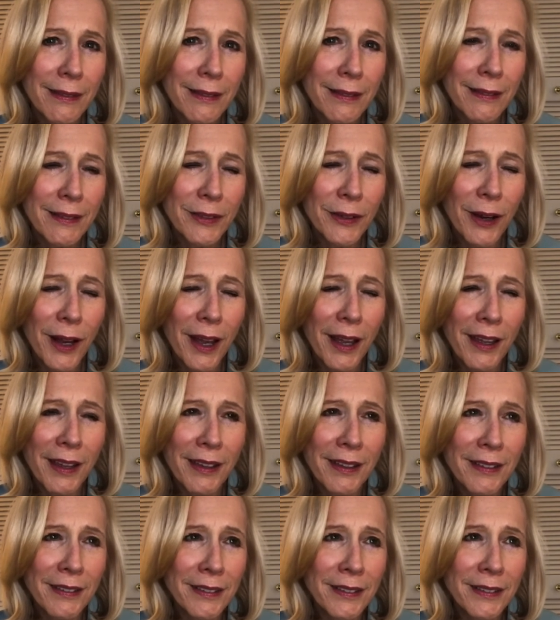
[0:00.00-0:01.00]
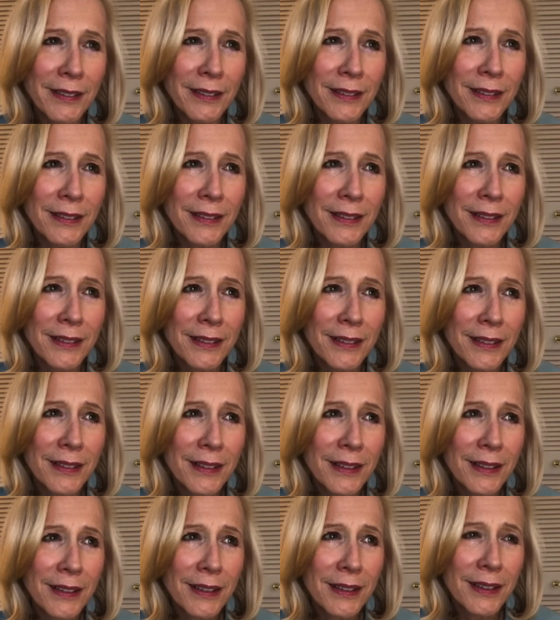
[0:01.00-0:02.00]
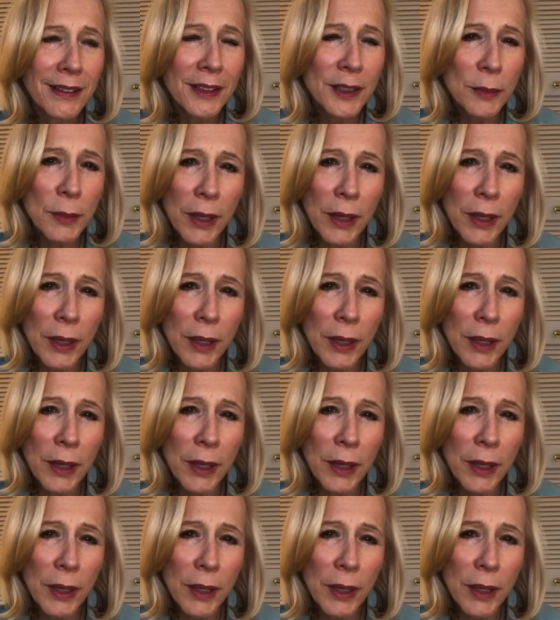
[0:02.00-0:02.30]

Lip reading: trying to make